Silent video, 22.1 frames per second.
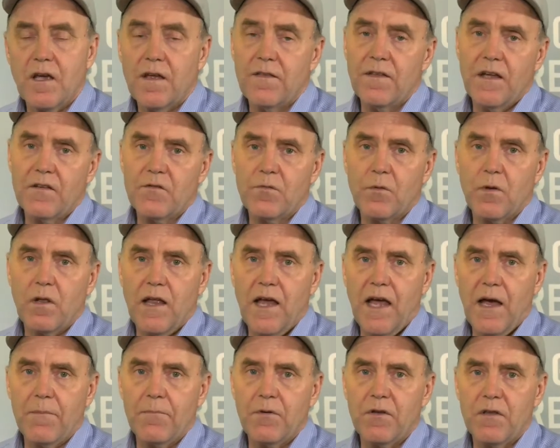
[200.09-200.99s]
And that's what will
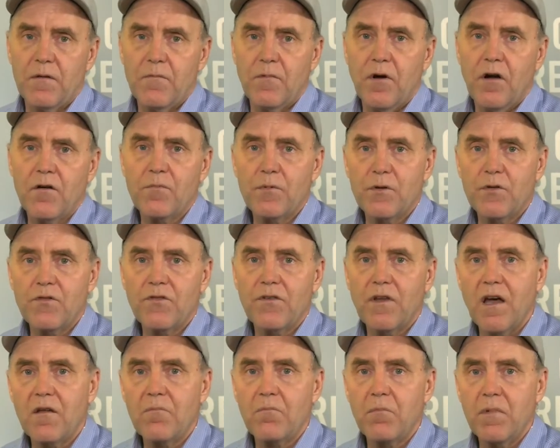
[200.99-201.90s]
happen. The Mockmill's
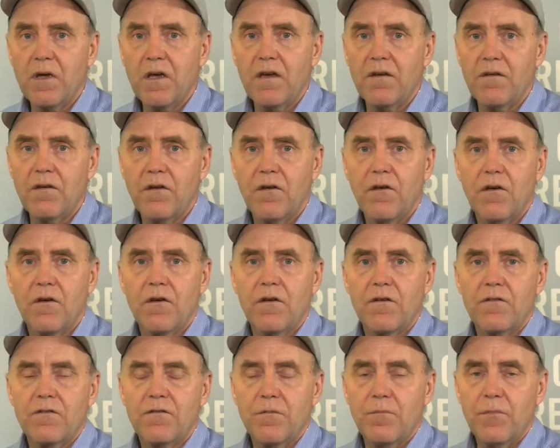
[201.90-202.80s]
not made
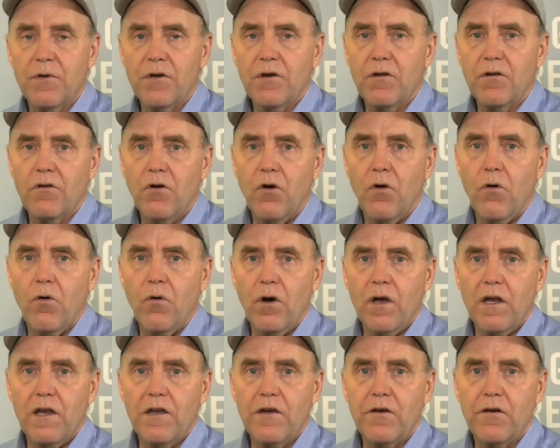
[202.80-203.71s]
to mill
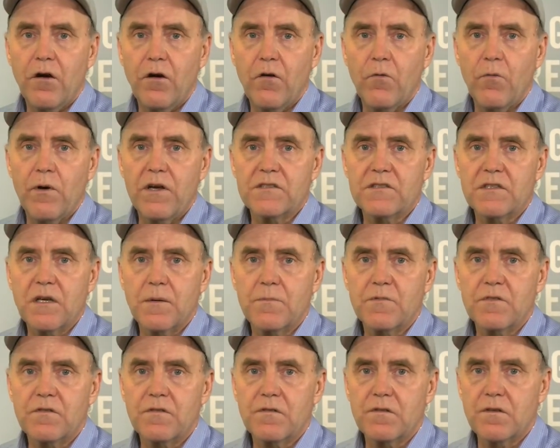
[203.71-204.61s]
oily or wet
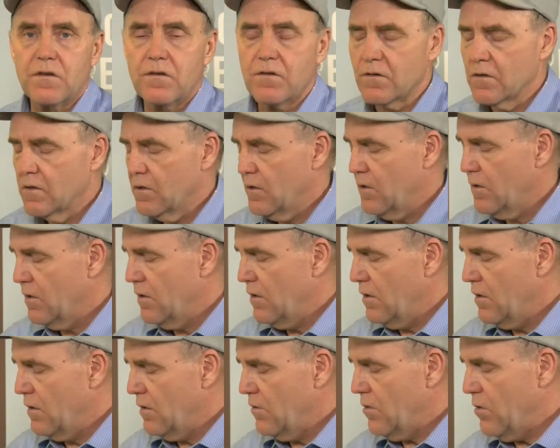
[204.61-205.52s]
substances.
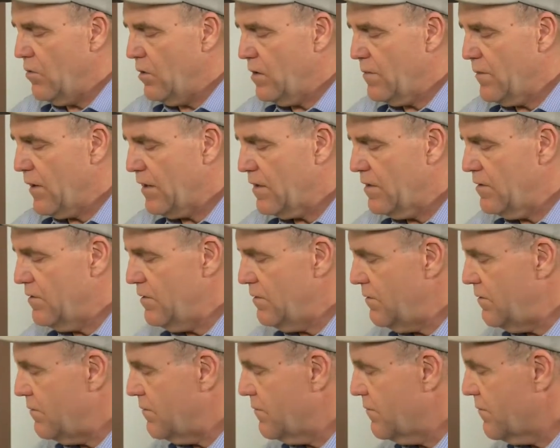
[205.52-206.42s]
Well, what am I going to
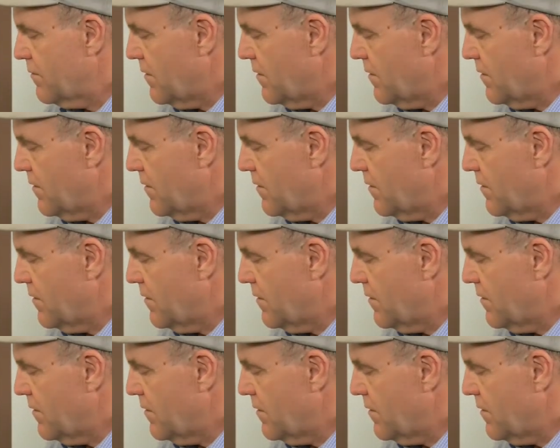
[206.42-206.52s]
do?